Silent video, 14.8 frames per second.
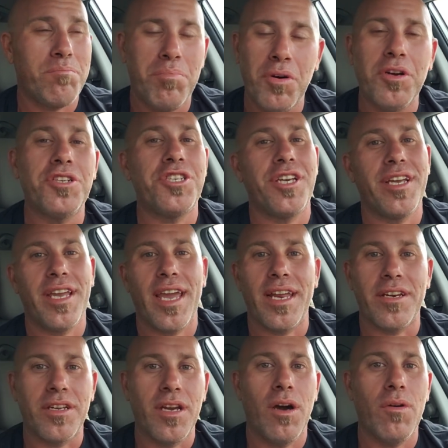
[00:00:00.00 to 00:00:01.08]
pushing
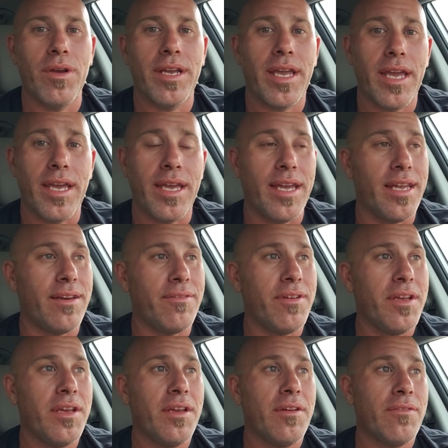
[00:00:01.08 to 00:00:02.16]
and going. And
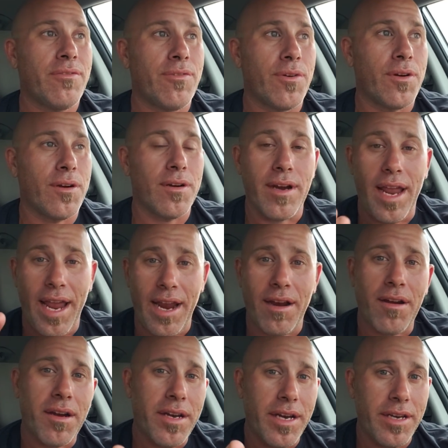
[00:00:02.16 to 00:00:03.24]
for
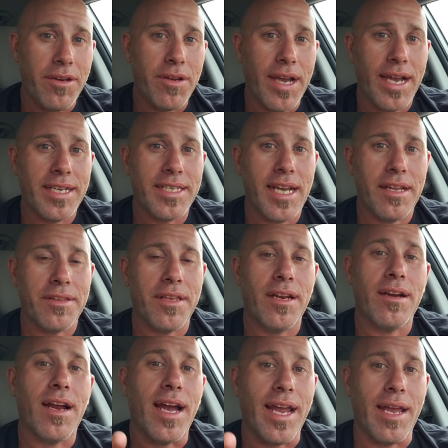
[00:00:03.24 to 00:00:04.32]
Aaron and you guys out
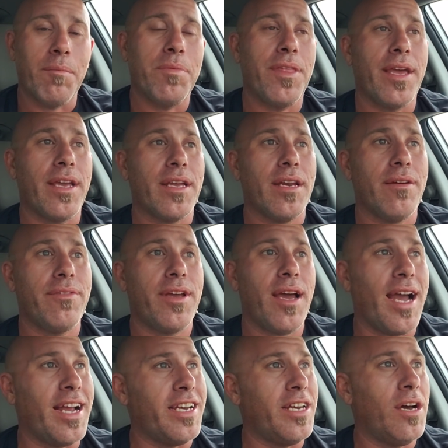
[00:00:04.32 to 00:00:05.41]
there, I am thinking of you.
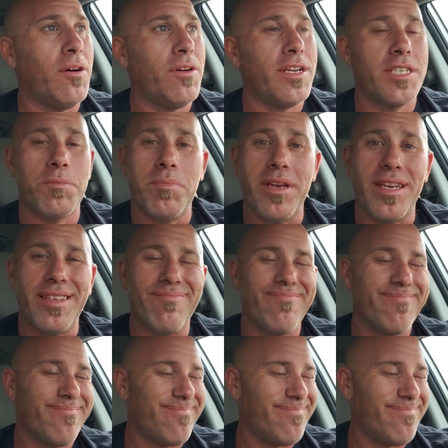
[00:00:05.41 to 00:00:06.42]
I know it's been